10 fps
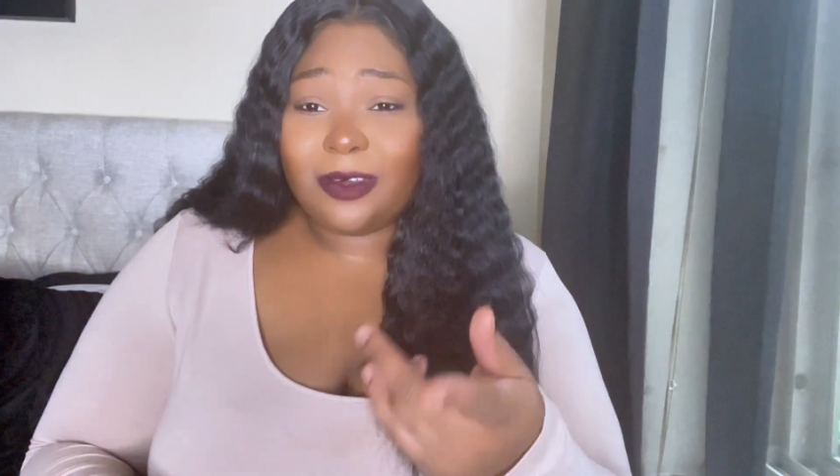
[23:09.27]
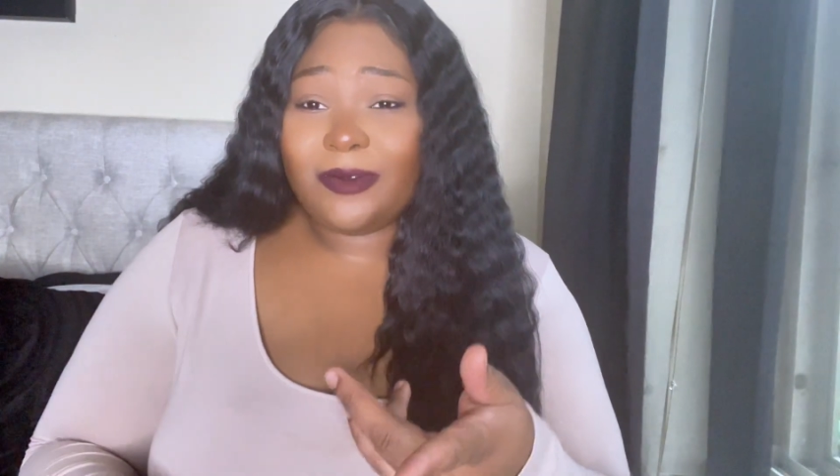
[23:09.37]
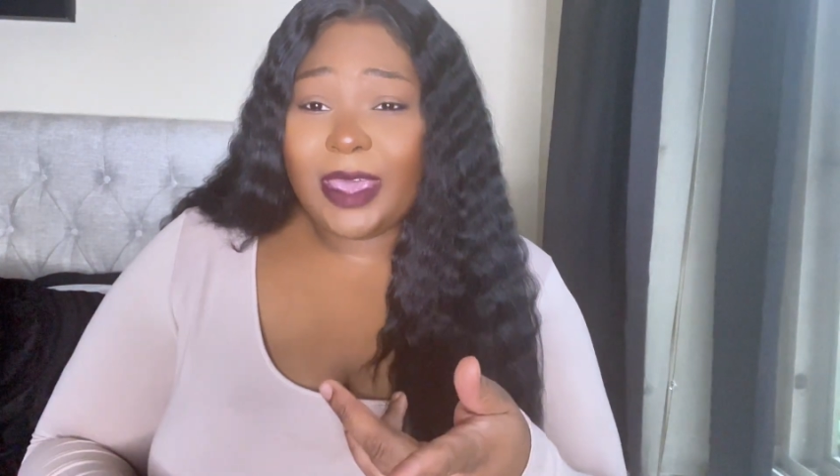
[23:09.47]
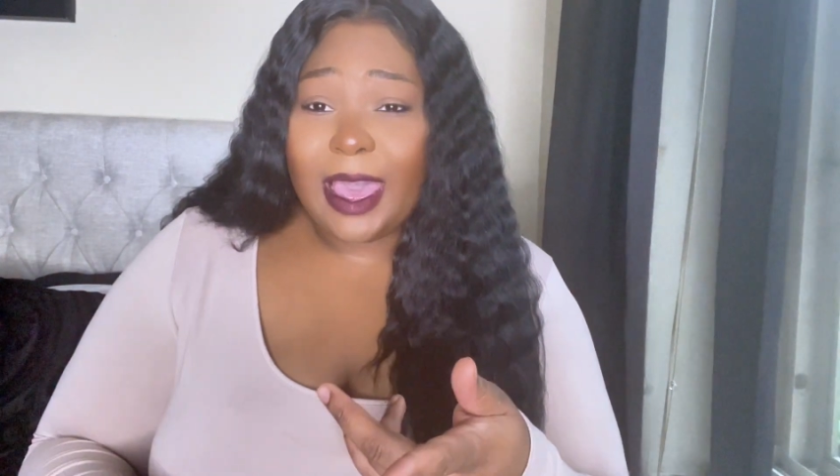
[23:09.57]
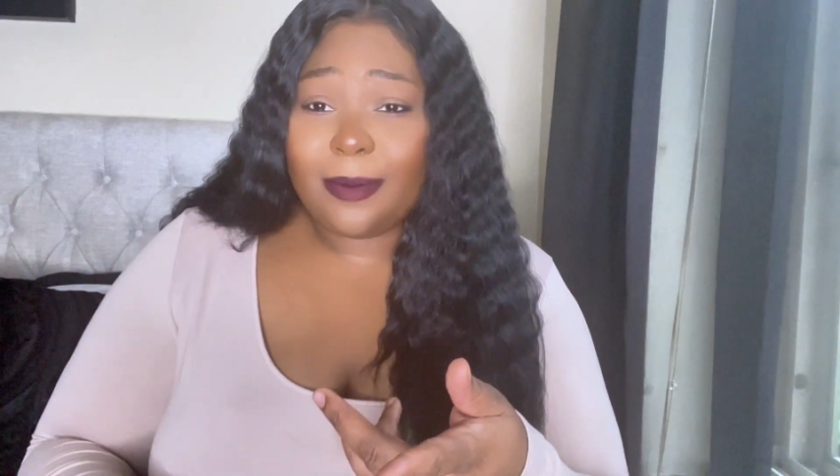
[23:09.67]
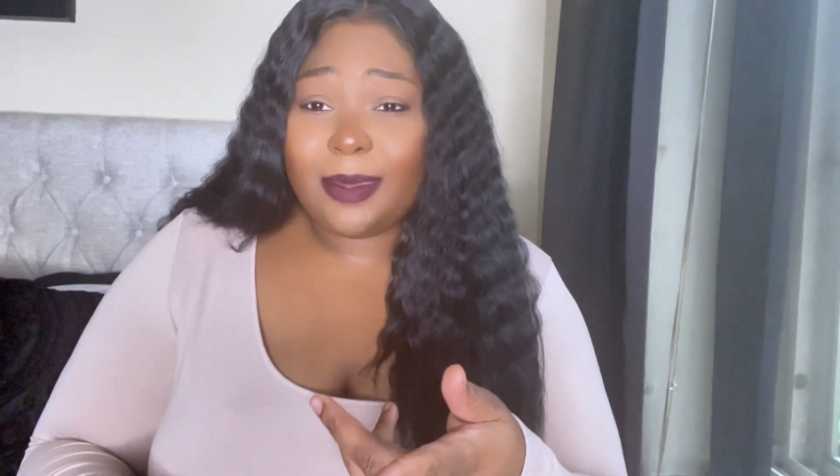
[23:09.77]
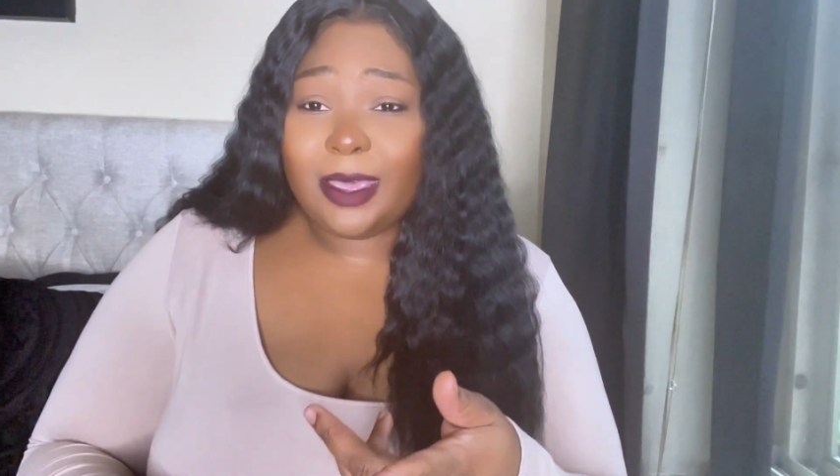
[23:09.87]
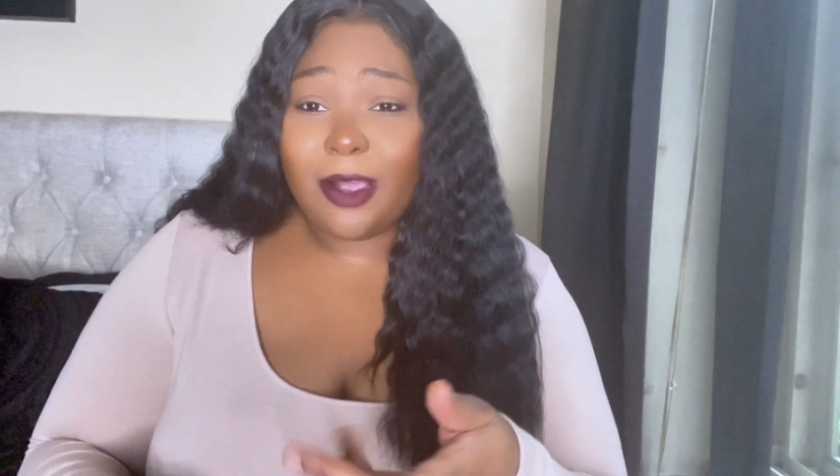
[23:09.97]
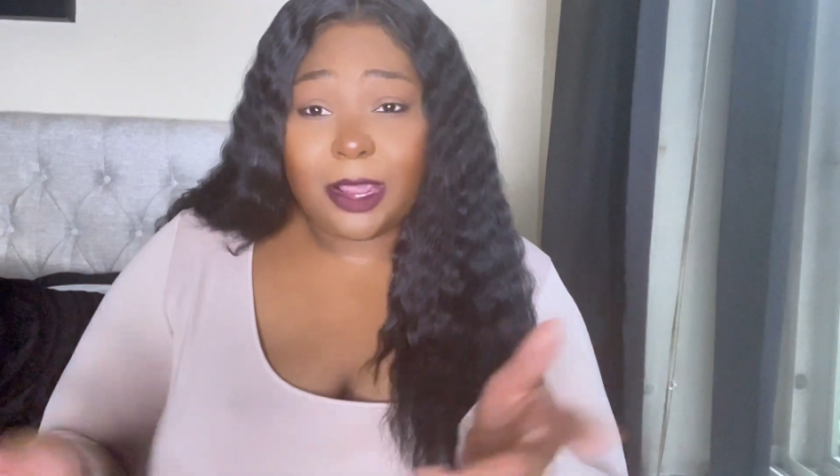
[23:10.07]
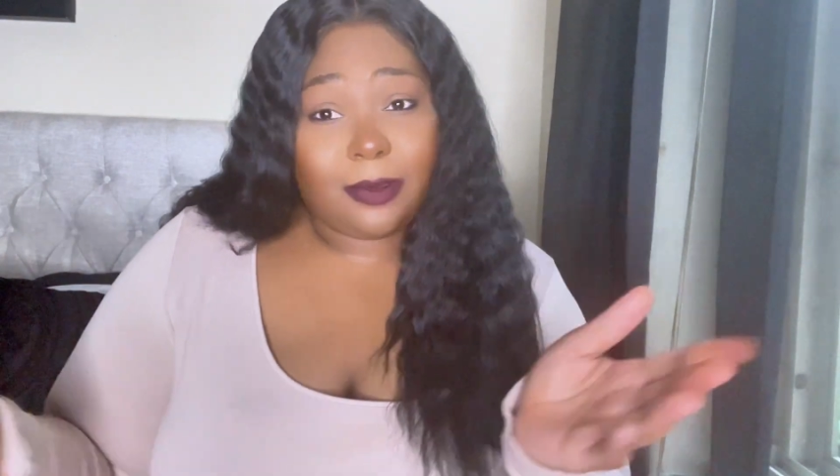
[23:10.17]
VIB?
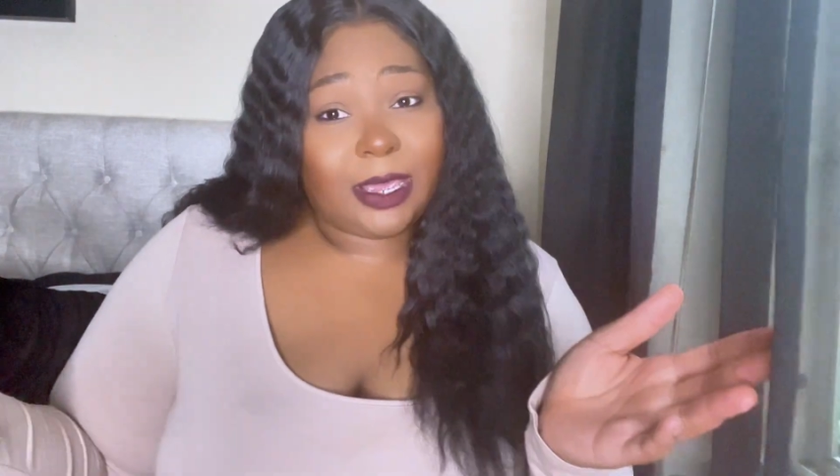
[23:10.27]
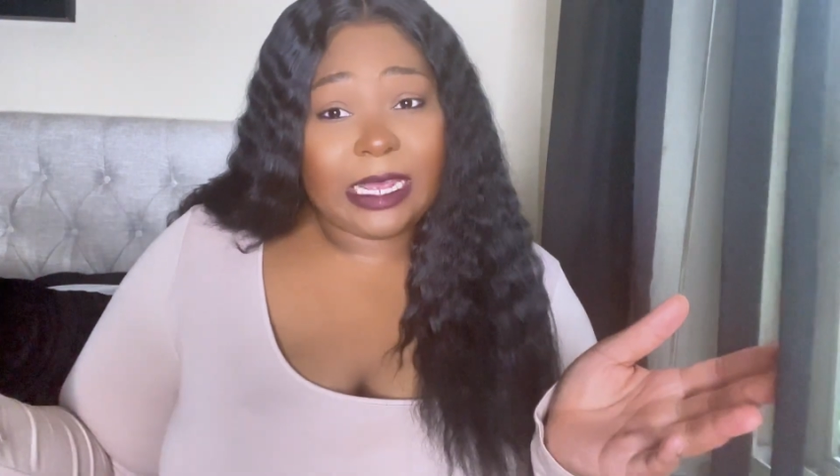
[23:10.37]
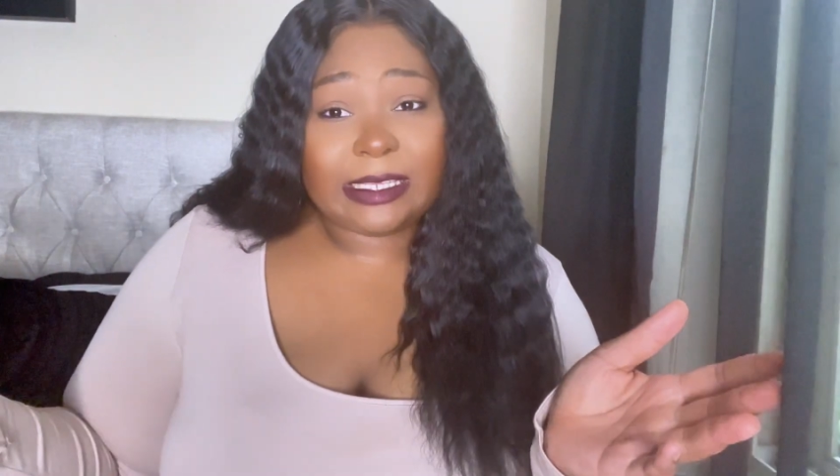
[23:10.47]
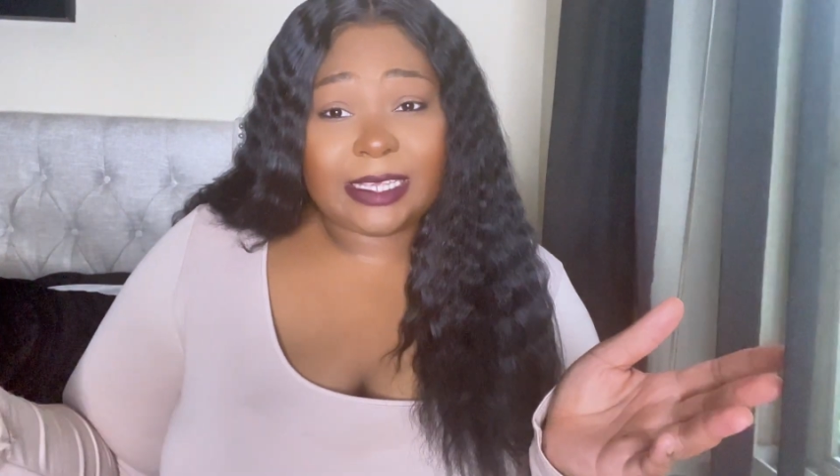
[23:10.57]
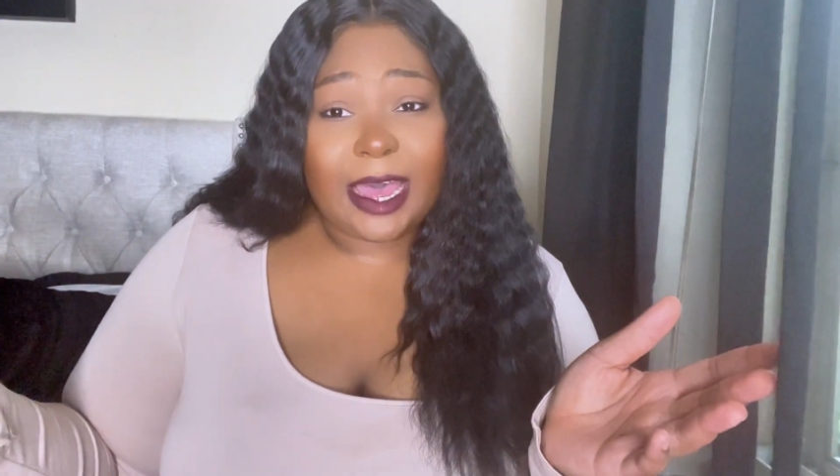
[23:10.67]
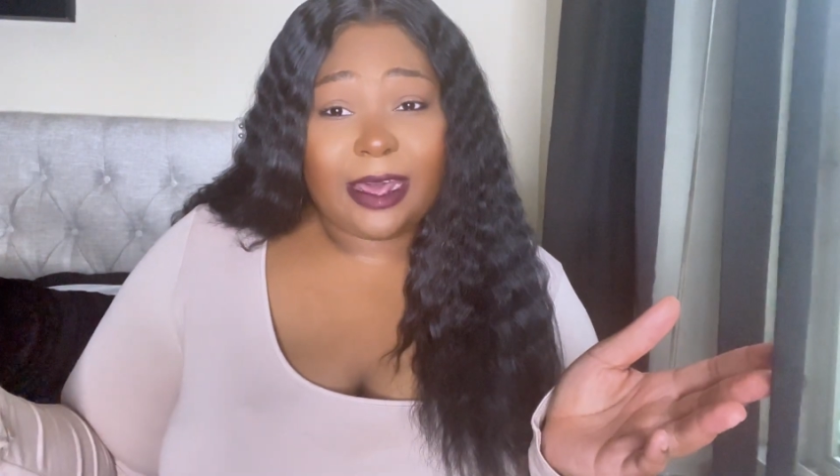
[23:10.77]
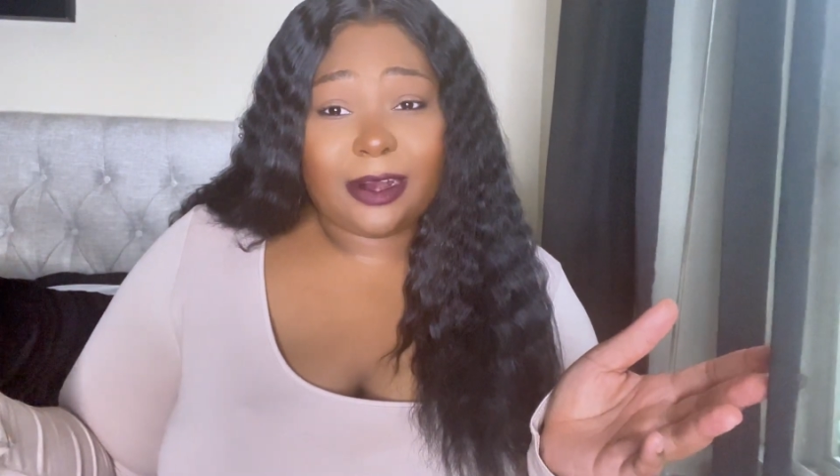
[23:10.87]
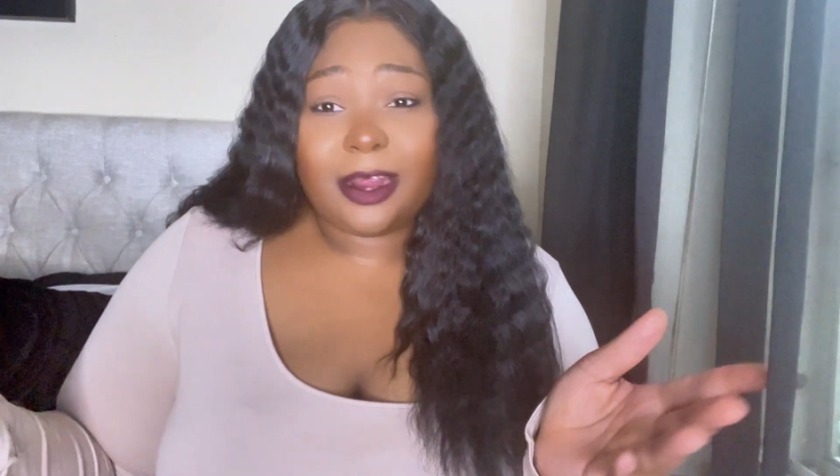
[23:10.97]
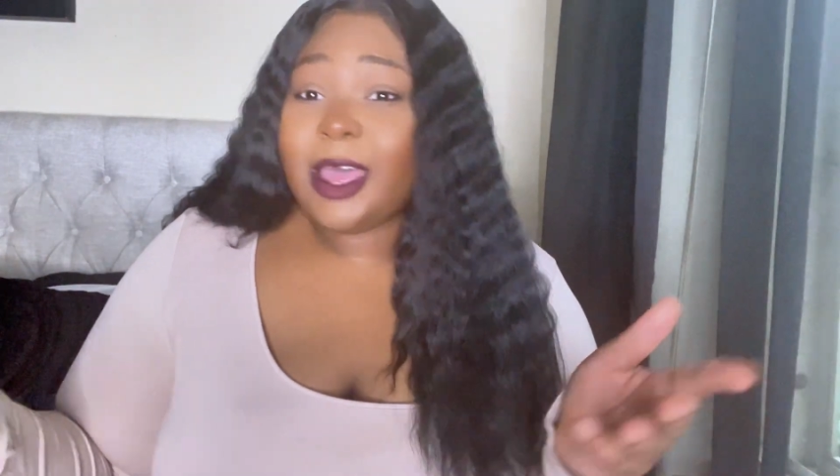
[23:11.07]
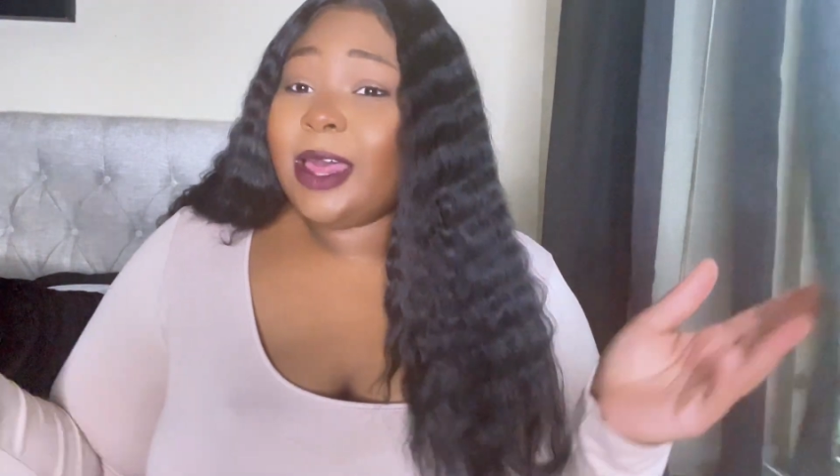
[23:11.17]
Are you an insider?